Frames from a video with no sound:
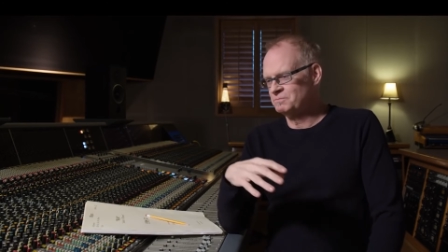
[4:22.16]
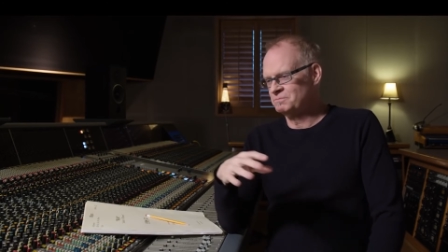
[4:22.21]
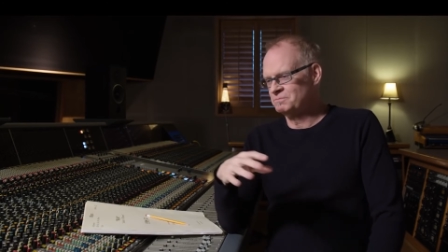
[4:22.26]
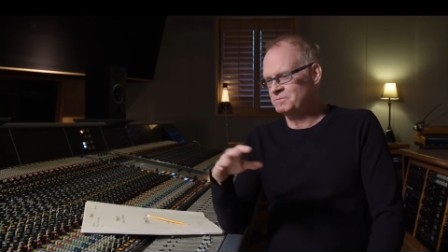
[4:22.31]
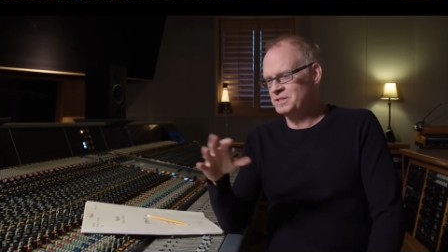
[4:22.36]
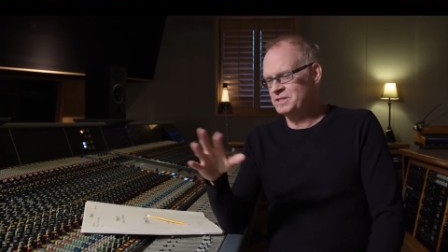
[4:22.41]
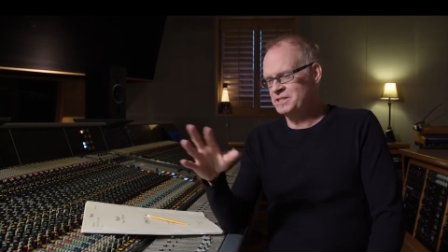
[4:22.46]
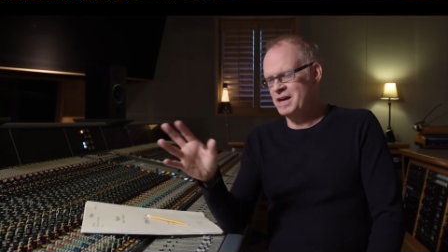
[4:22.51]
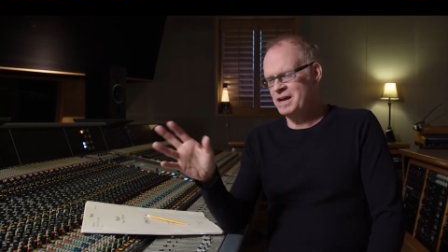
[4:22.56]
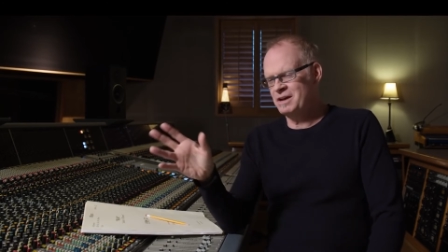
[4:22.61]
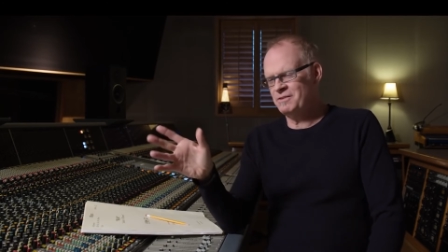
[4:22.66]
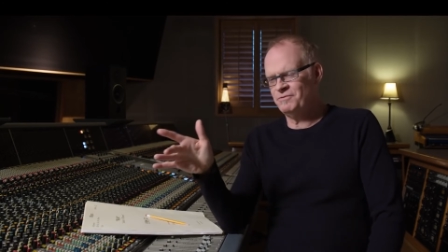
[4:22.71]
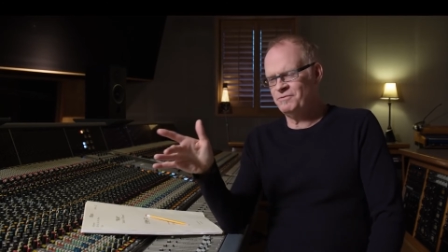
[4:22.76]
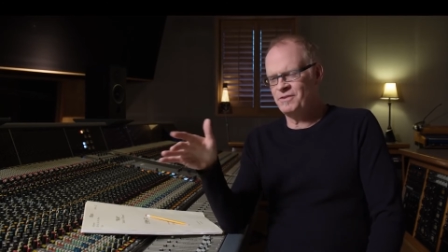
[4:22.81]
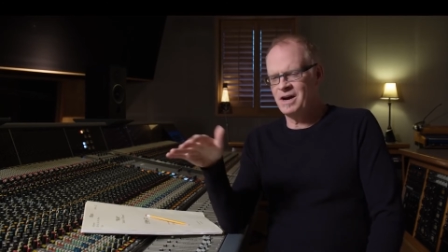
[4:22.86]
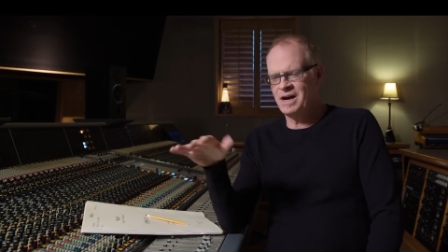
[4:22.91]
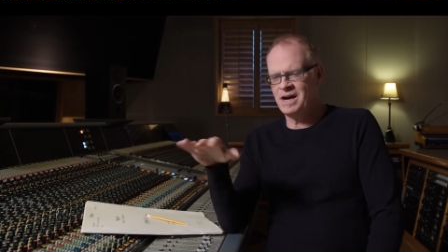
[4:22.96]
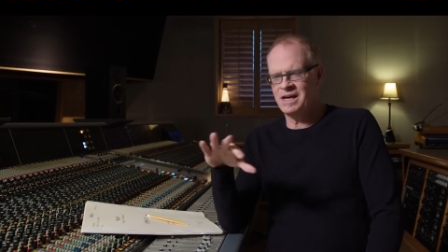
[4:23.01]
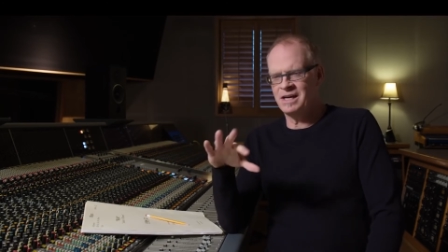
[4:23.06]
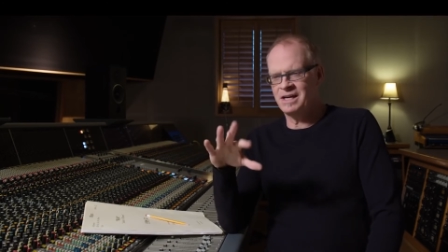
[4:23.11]

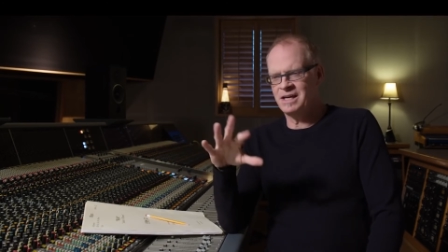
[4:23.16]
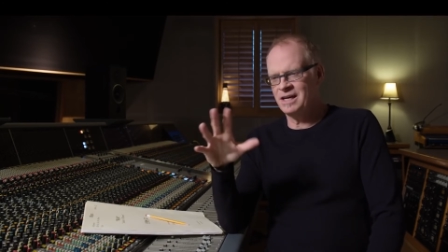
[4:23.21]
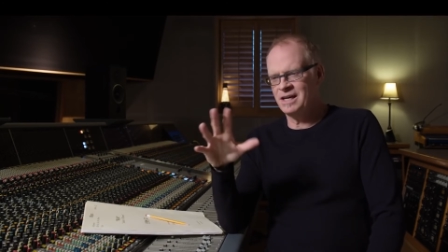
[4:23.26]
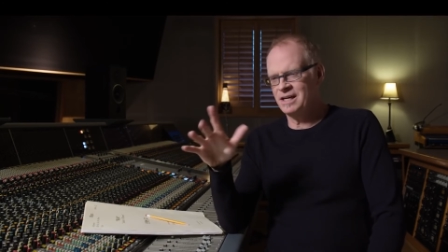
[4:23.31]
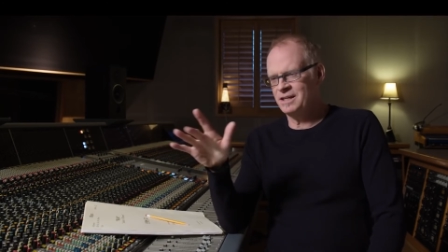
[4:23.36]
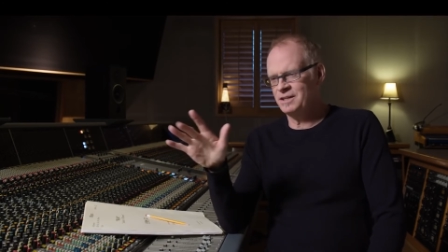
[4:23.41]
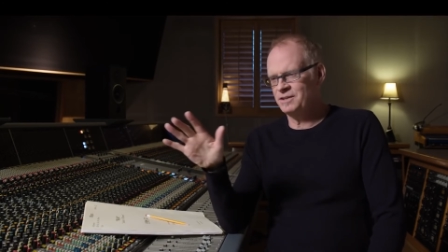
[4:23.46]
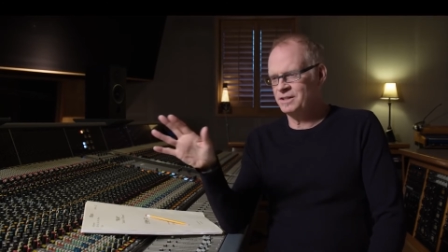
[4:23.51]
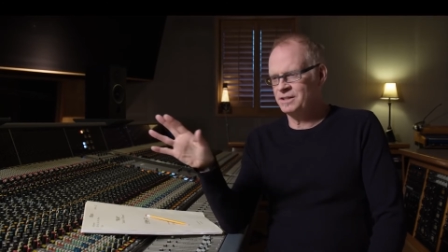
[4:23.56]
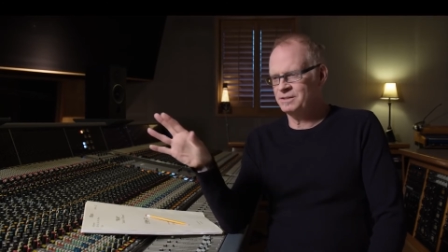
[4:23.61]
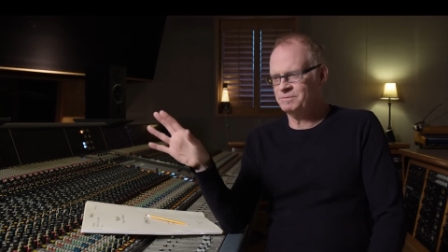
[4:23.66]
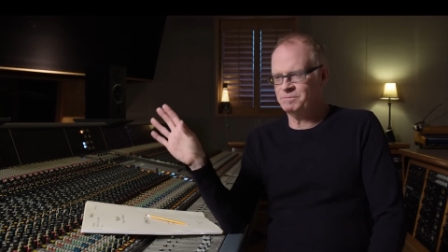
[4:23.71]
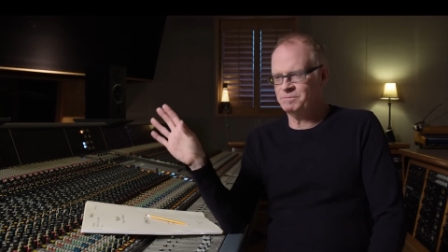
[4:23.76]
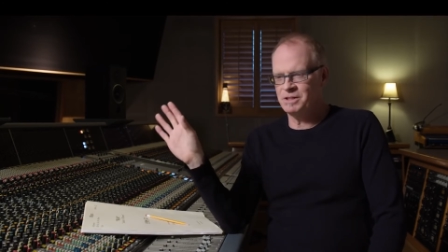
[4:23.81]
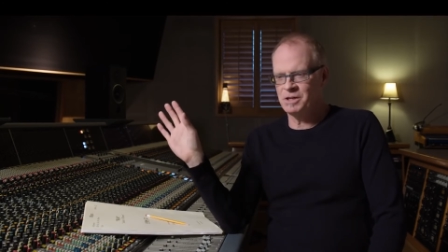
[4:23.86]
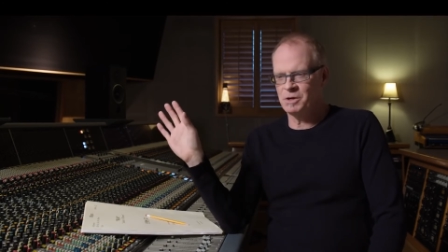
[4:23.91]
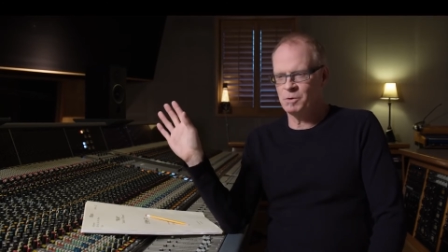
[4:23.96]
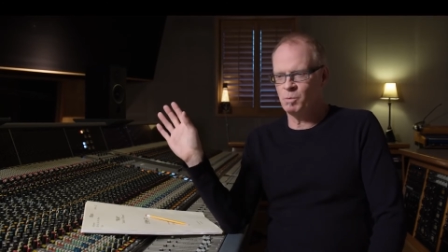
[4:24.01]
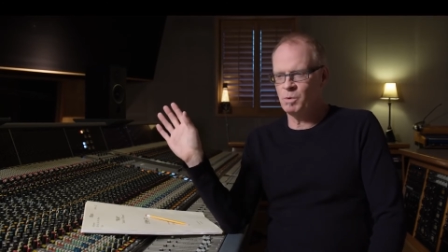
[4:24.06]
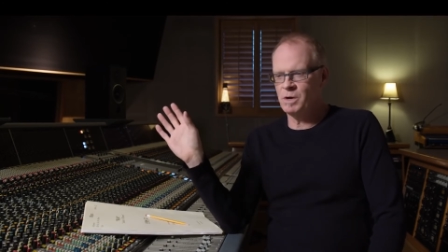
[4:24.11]
sci-fi kind of,
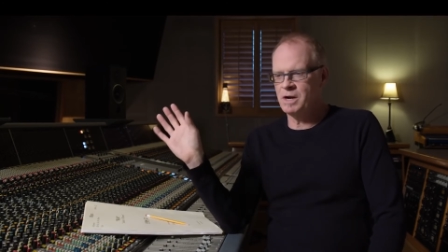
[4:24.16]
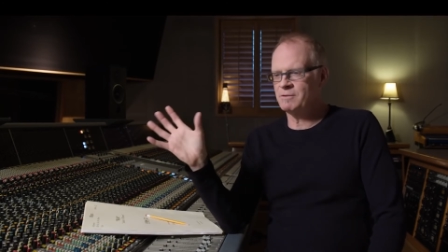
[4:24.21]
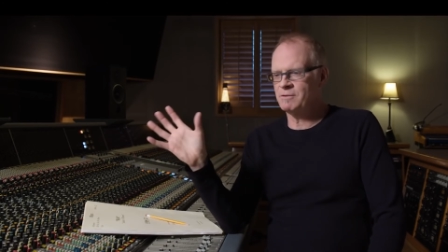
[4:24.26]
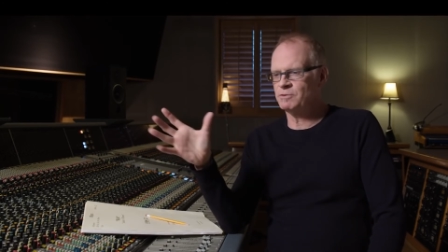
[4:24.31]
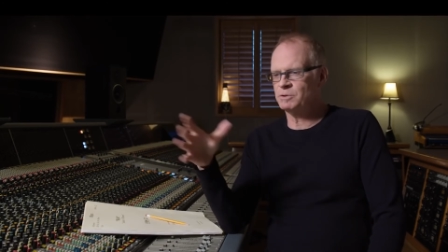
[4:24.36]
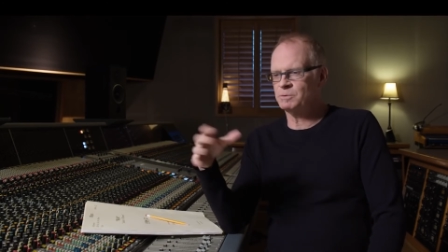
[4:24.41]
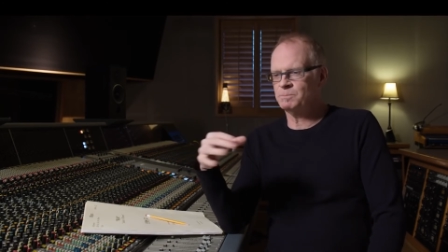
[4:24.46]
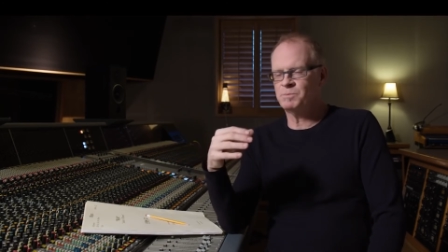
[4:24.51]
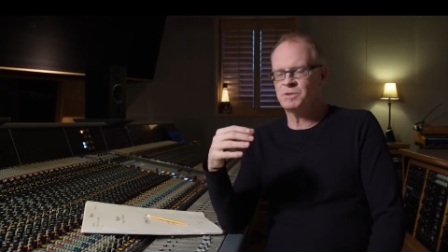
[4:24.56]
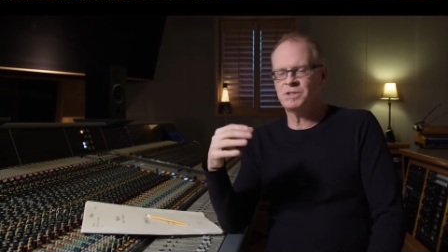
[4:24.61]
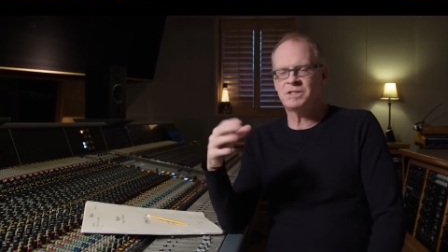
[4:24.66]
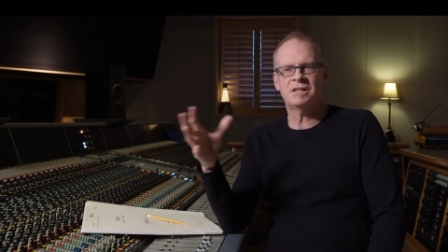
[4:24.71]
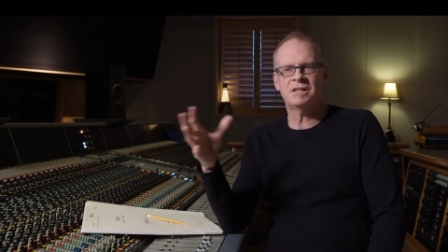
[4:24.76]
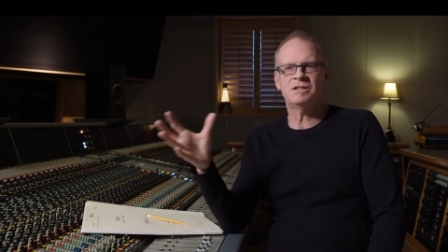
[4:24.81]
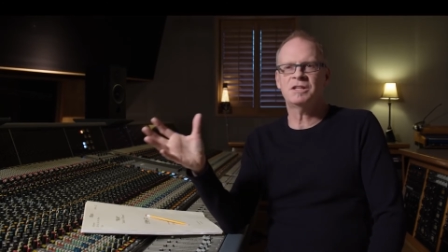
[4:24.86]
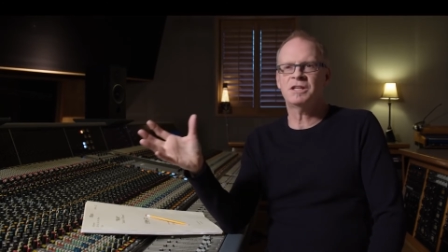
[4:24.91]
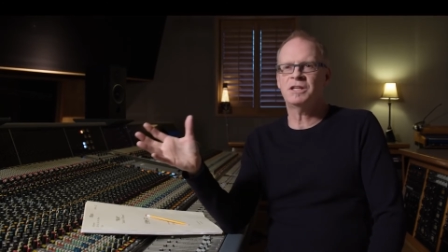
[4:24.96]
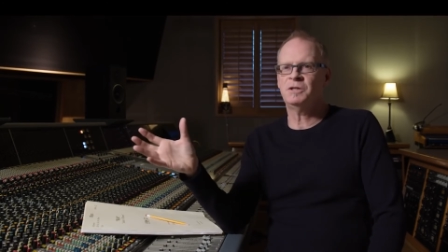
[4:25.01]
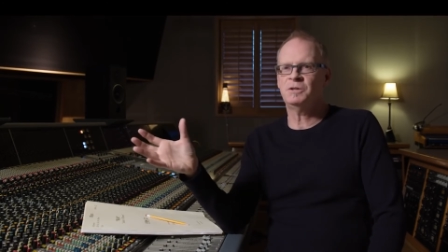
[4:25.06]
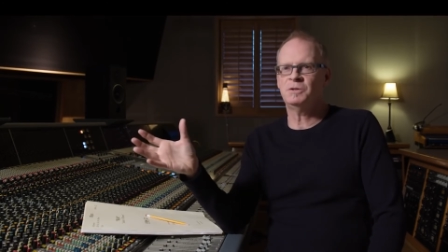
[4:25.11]
whatever,
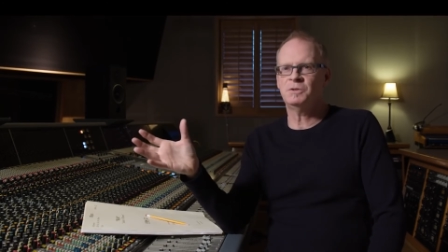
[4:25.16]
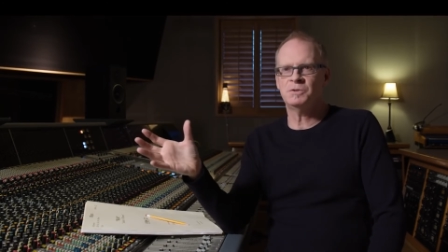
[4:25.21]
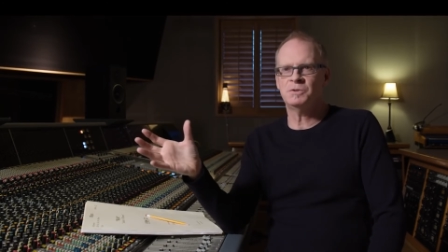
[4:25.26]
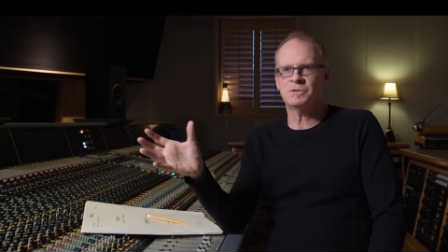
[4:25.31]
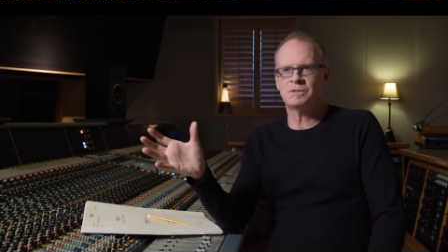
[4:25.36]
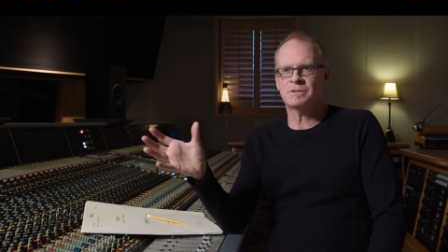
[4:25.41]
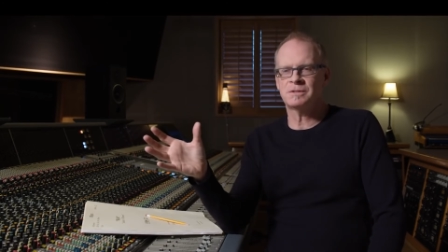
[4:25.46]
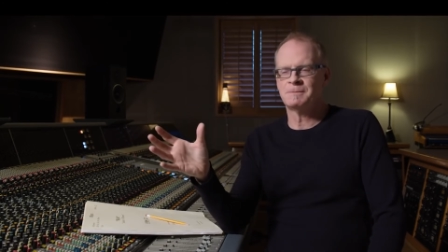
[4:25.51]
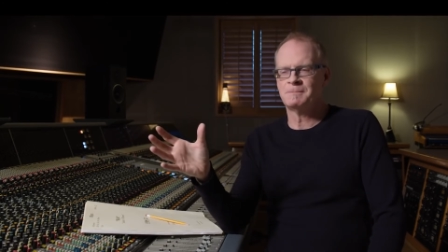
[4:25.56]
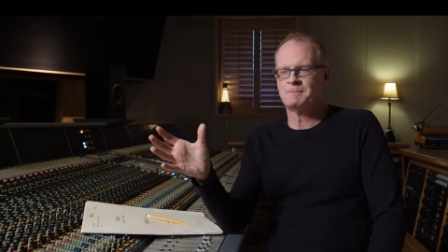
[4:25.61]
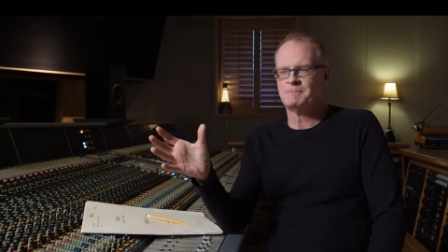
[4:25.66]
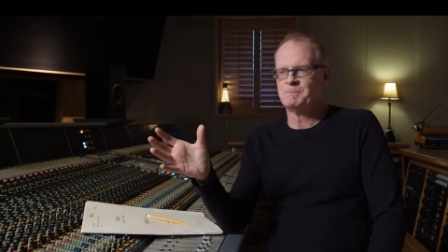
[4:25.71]
synth cues.